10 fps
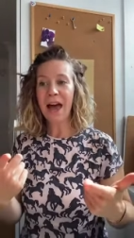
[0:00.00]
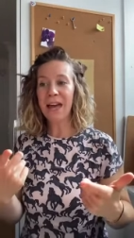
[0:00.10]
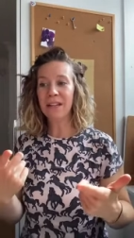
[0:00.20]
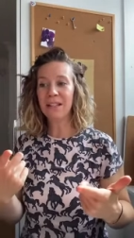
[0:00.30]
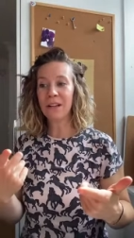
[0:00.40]

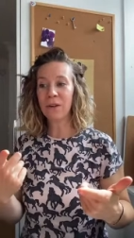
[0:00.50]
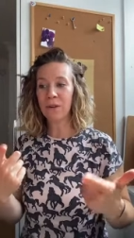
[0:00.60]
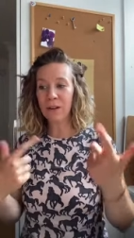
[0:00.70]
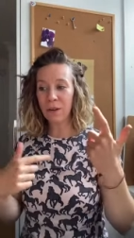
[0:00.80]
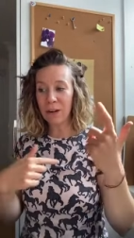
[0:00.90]
and
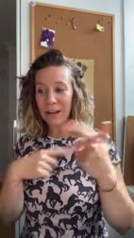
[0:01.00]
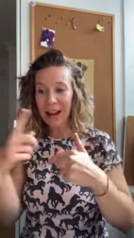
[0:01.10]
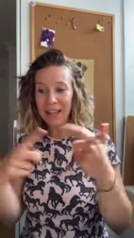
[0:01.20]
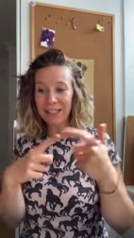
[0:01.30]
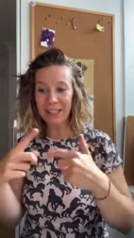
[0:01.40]

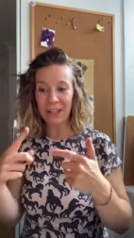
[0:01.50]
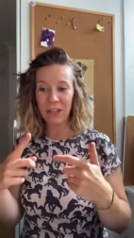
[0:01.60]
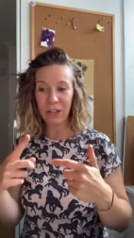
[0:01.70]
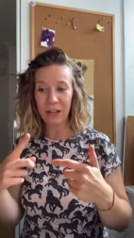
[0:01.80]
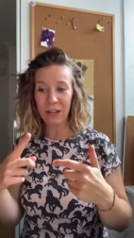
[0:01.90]
organizing
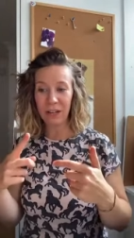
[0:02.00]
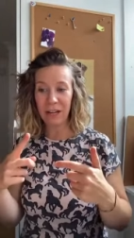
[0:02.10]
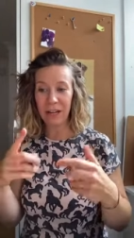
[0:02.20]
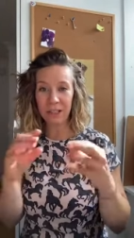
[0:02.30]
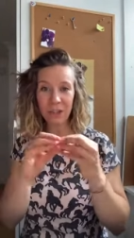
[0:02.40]
it
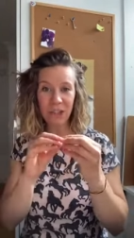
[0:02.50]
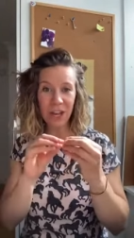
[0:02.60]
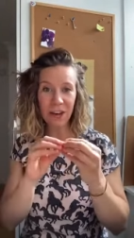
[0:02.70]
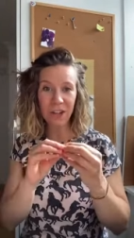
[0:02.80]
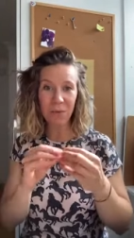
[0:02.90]
in
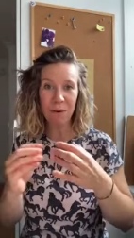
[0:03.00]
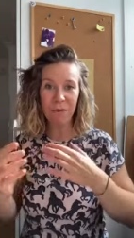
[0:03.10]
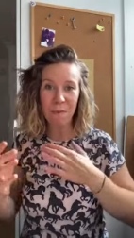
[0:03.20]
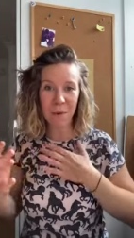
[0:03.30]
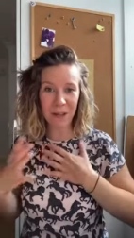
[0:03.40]
association
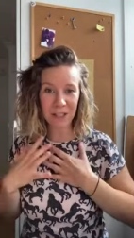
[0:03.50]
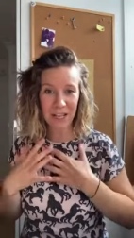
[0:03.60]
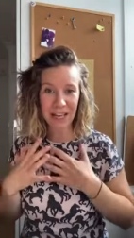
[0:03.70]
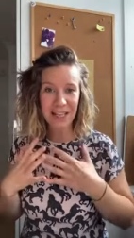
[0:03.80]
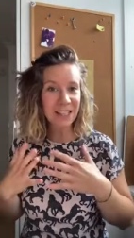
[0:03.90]
with the
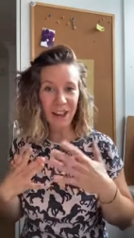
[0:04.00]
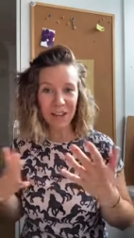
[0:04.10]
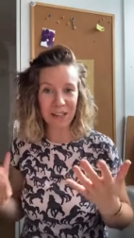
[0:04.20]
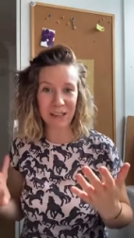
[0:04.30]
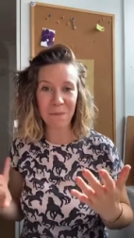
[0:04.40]
body is
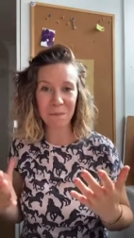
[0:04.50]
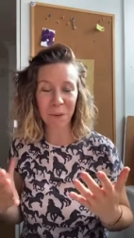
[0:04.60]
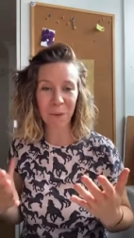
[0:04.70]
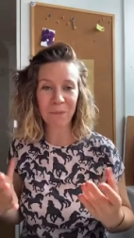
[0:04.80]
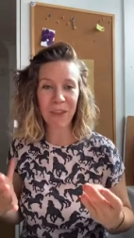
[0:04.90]
not
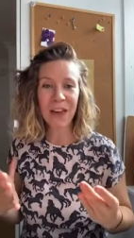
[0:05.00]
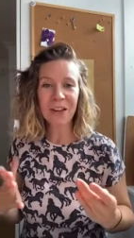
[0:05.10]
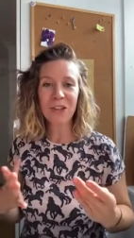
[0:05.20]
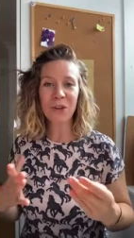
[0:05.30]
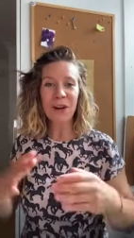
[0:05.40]
simple.
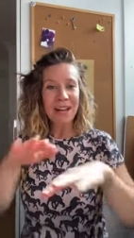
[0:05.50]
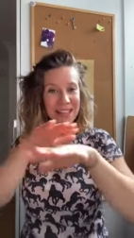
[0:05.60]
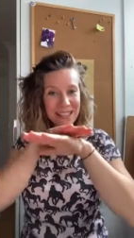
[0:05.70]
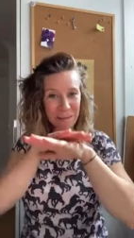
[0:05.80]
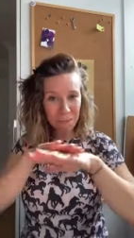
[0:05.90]
So
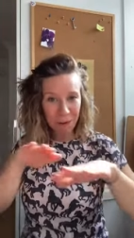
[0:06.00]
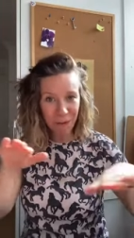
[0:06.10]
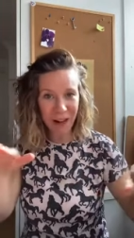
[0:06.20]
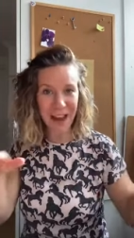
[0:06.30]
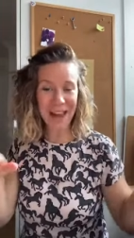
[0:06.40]

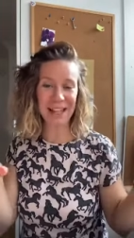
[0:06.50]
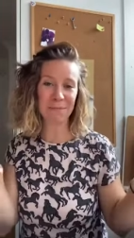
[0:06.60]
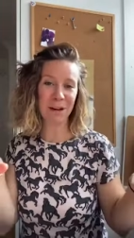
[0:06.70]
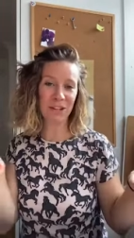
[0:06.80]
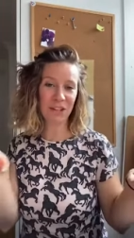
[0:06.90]
simplify
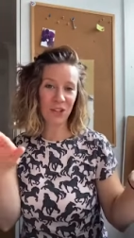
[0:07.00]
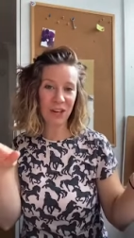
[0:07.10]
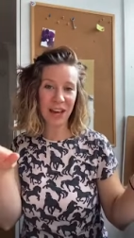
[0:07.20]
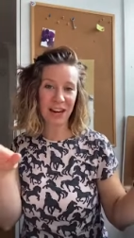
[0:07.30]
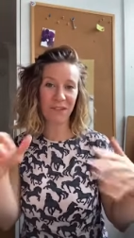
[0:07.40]
as much as
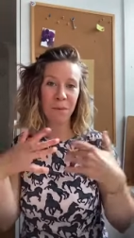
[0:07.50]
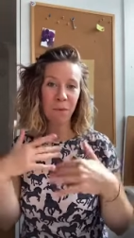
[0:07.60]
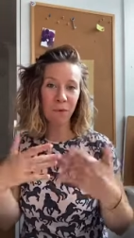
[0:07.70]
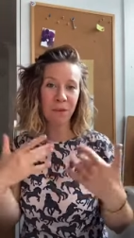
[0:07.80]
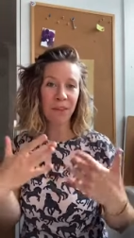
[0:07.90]
you can the
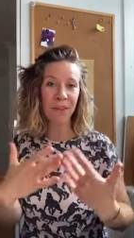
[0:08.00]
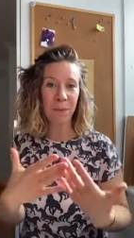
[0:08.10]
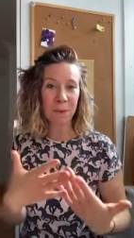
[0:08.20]
movement that